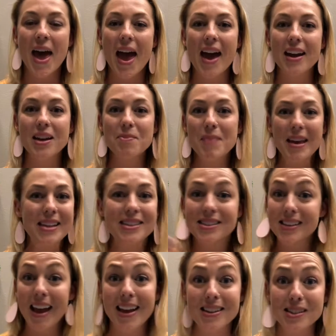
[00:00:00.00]
And it makes
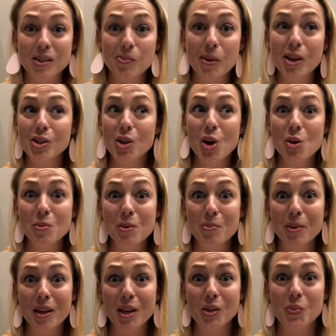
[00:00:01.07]
sense because human
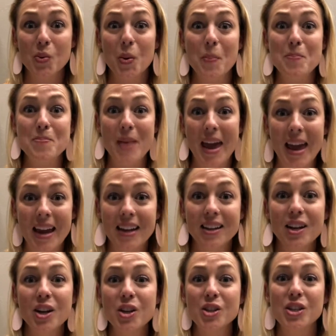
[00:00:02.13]
beings were made
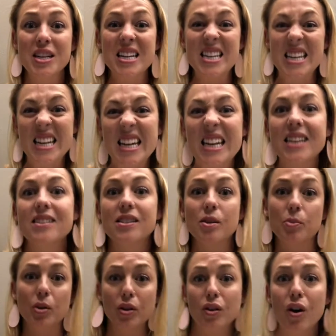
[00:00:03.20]
to need to
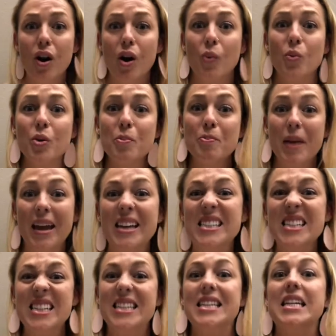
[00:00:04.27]
belong. We're made
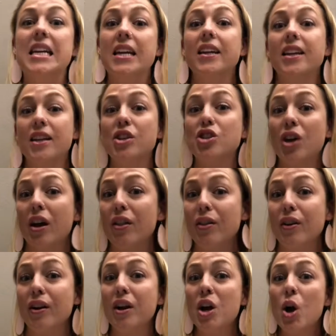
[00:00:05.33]
to need each
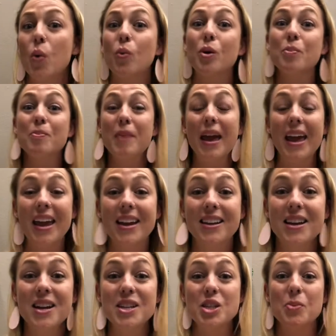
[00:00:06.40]
other. We're made
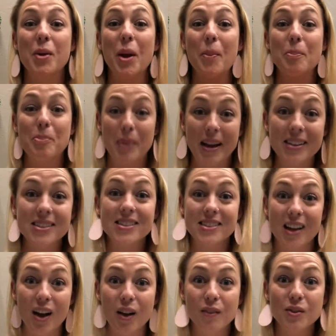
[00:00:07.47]
to be our best
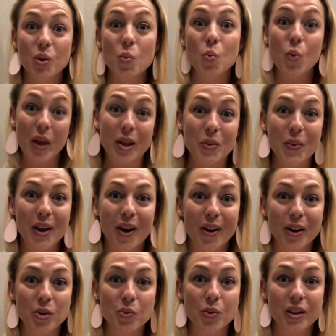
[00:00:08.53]
selves when we are
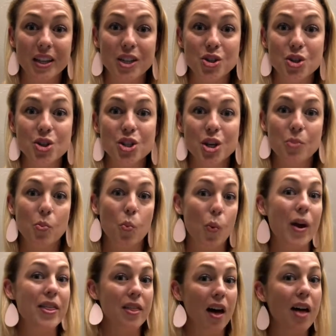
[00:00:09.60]
in relationship
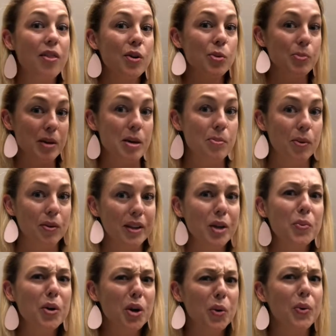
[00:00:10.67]
with other people. Like
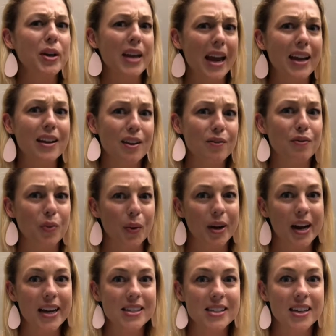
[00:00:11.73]
we're created for
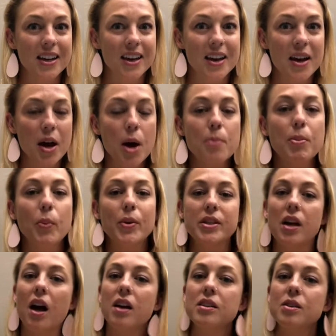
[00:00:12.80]
it. But we
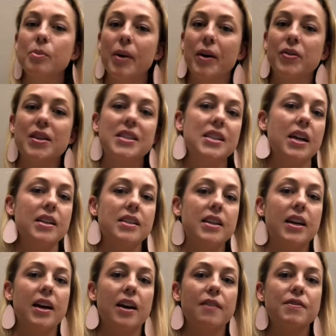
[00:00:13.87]
talked about this
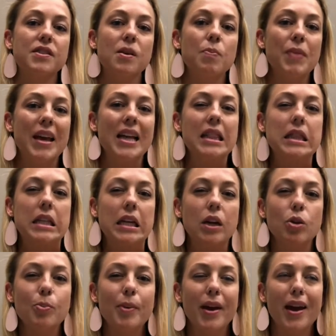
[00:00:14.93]
idea of something a
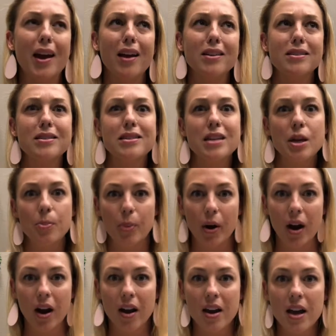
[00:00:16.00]
little bit
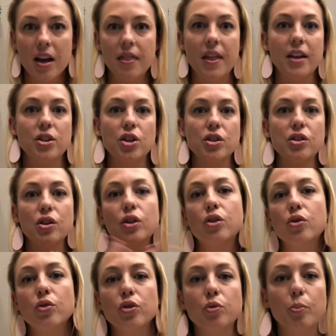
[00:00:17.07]
deeper than just a
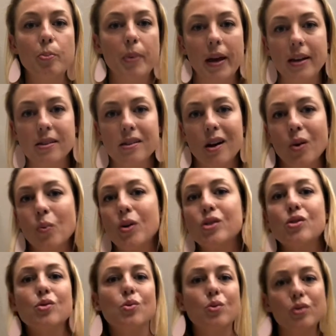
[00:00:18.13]
group based on what
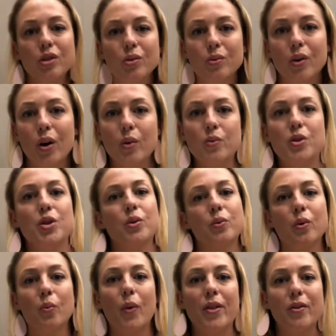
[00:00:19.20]
school you go to
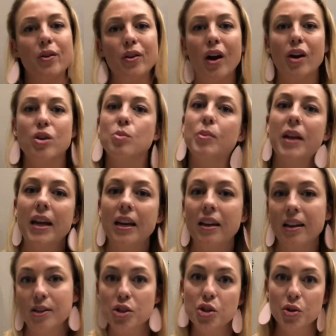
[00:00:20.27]
or whether or not you play an
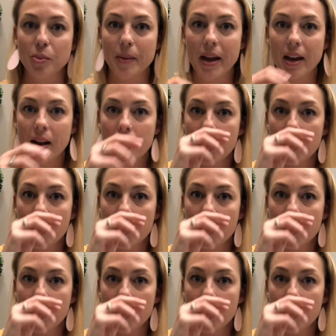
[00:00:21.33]
instrument.